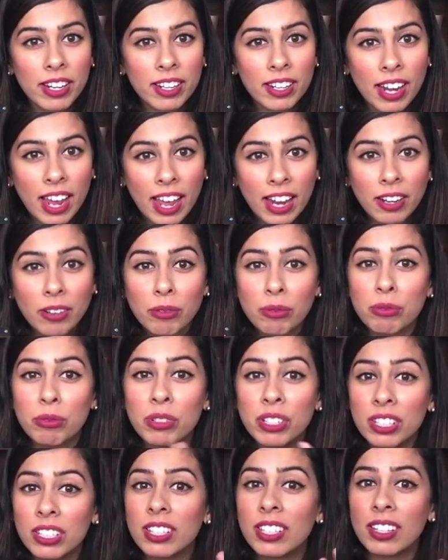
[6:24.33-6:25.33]
and I
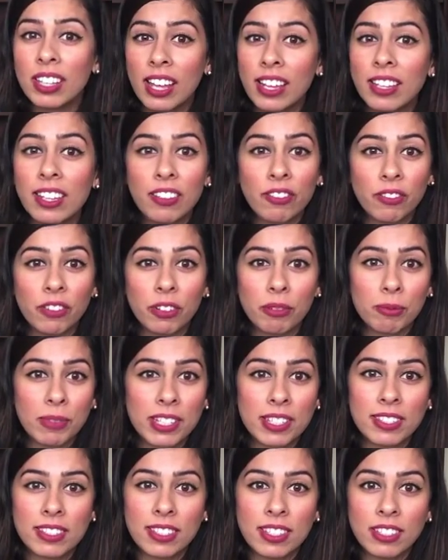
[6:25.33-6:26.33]
really like it for
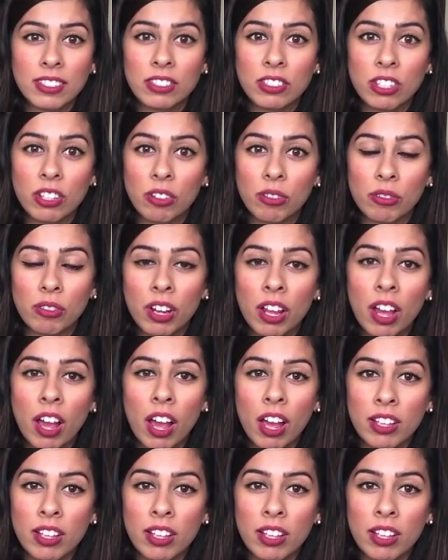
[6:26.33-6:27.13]
my skin tone